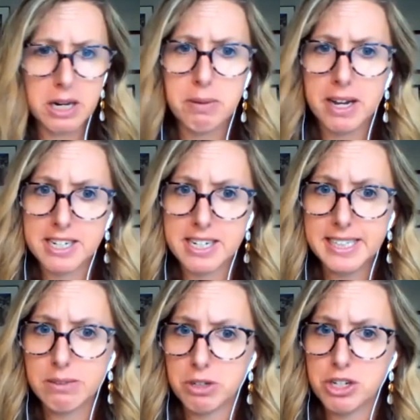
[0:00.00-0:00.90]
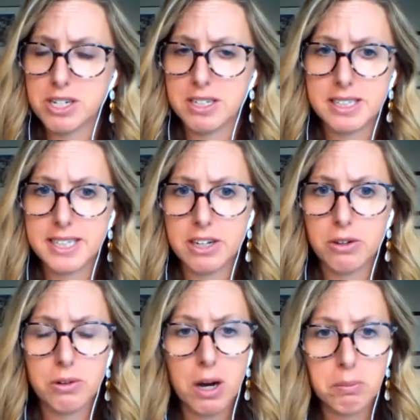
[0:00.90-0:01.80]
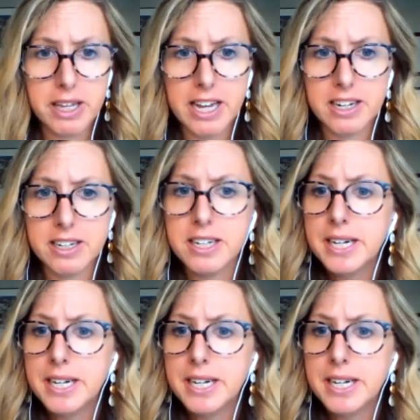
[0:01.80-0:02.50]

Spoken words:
antibody tests, which is, I know, complicated.